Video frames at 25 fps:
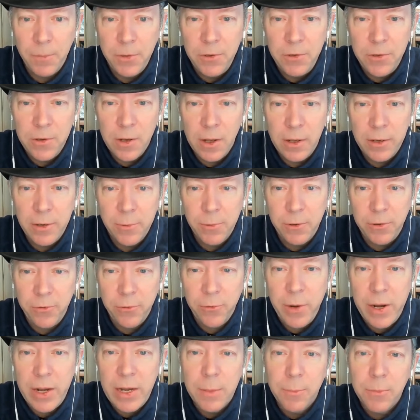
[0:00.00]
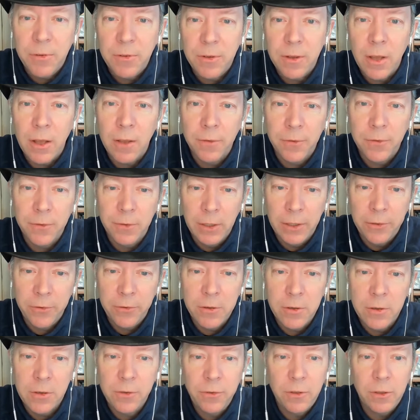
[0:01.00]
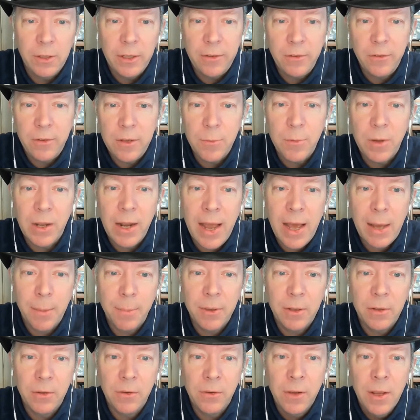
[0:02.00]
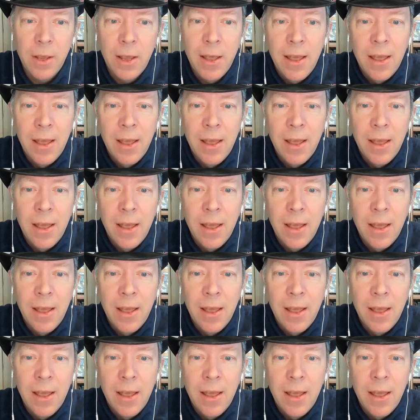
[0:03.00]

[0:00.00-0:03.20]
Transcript: John to restrain himself, listener. So let's see what happens.